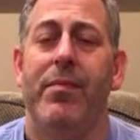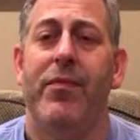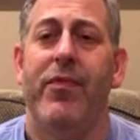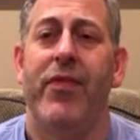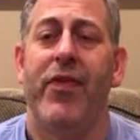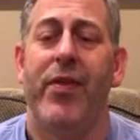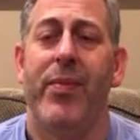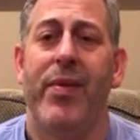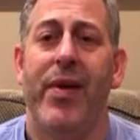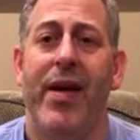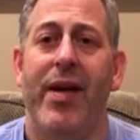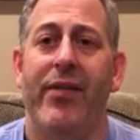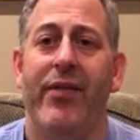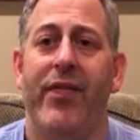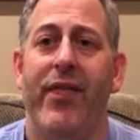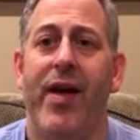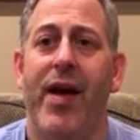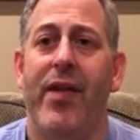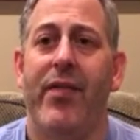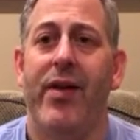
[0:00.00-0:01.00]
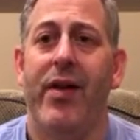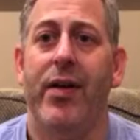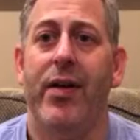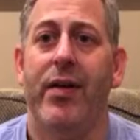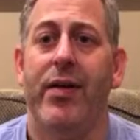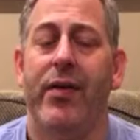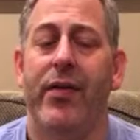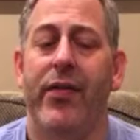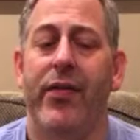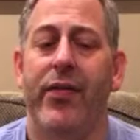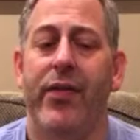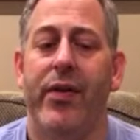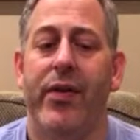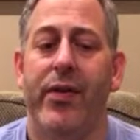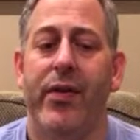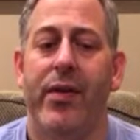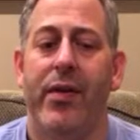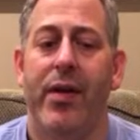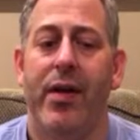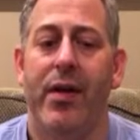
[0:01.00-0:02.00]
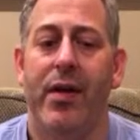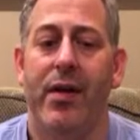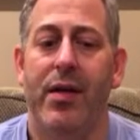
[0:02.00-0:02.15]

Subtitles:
for the past 5 years. And